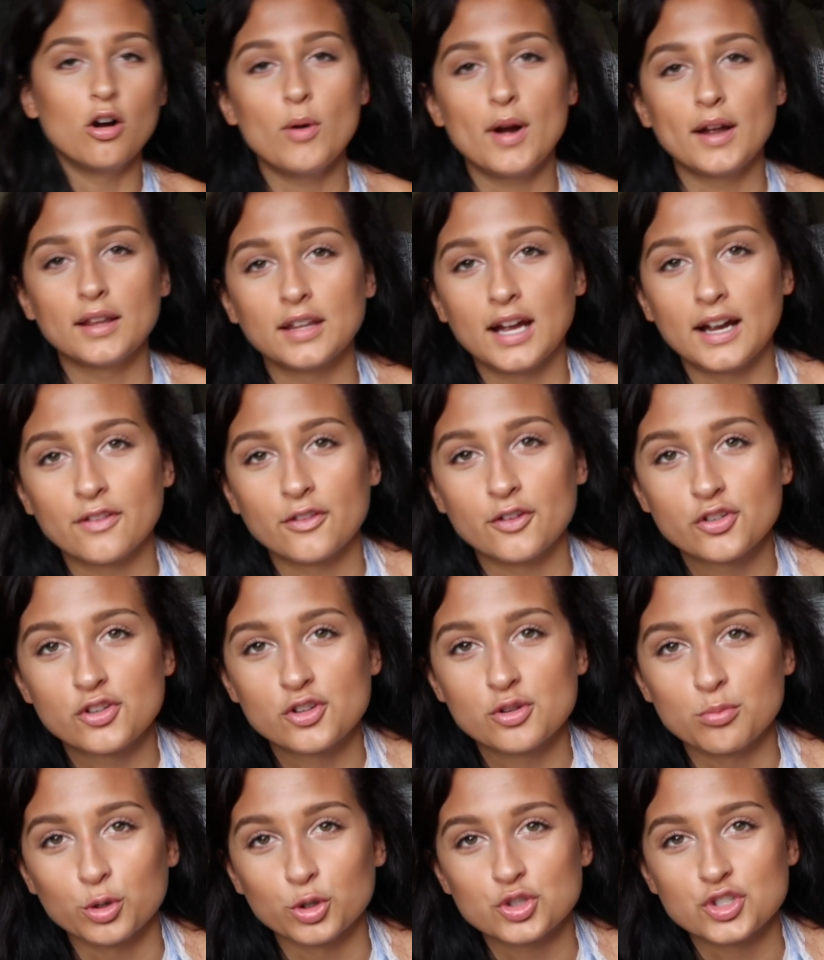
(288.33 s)
Oh, I lied, there's
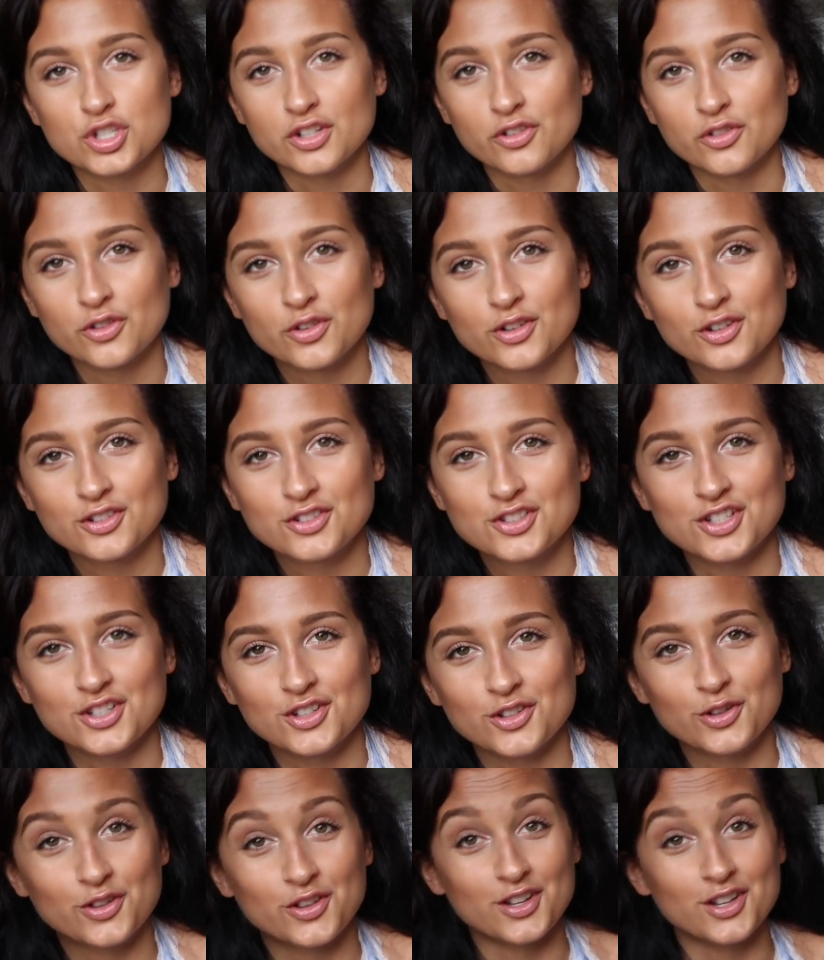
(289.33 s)
two more
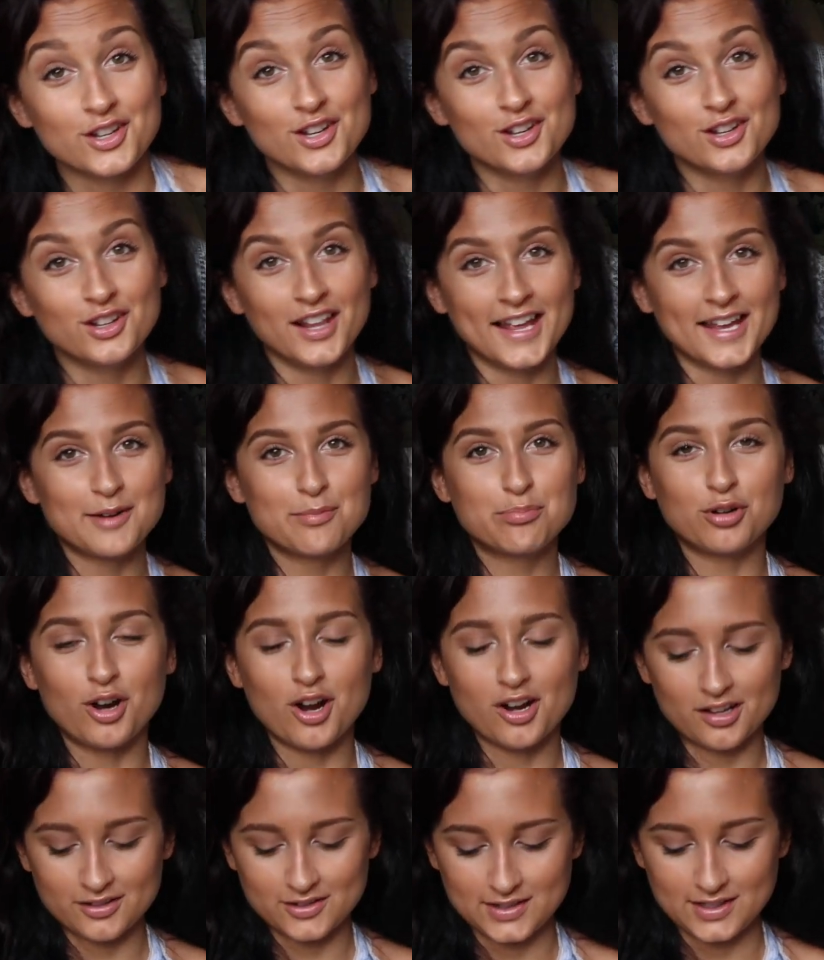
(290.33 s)
cheesy like
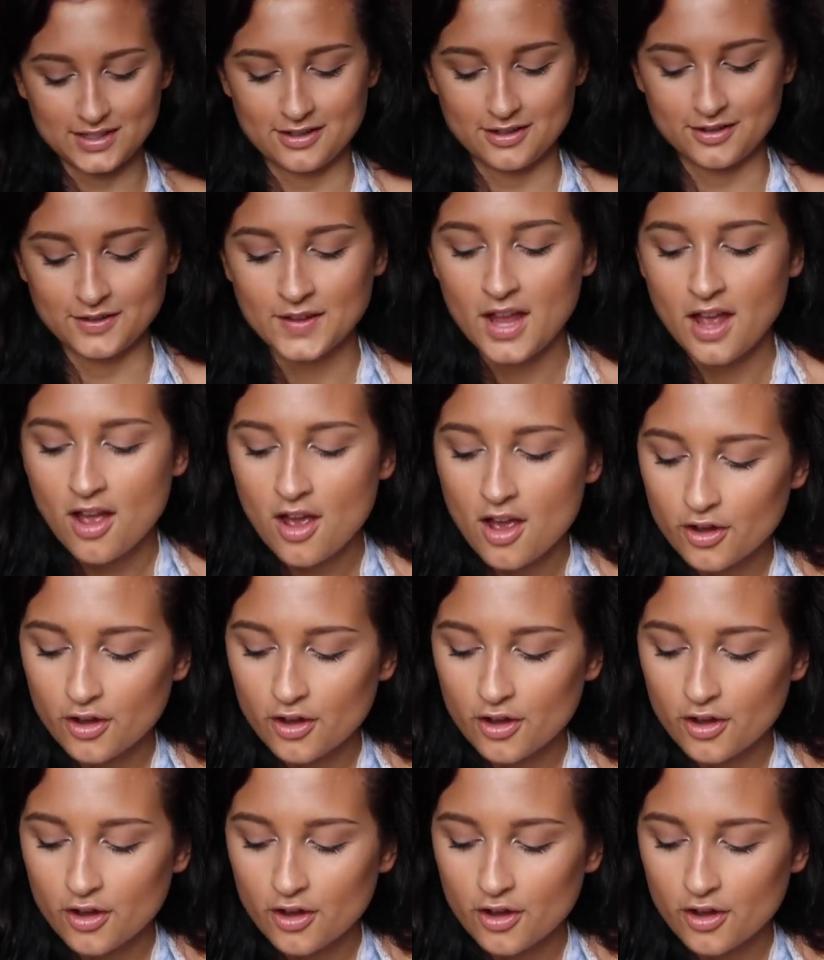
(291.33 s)
products in here.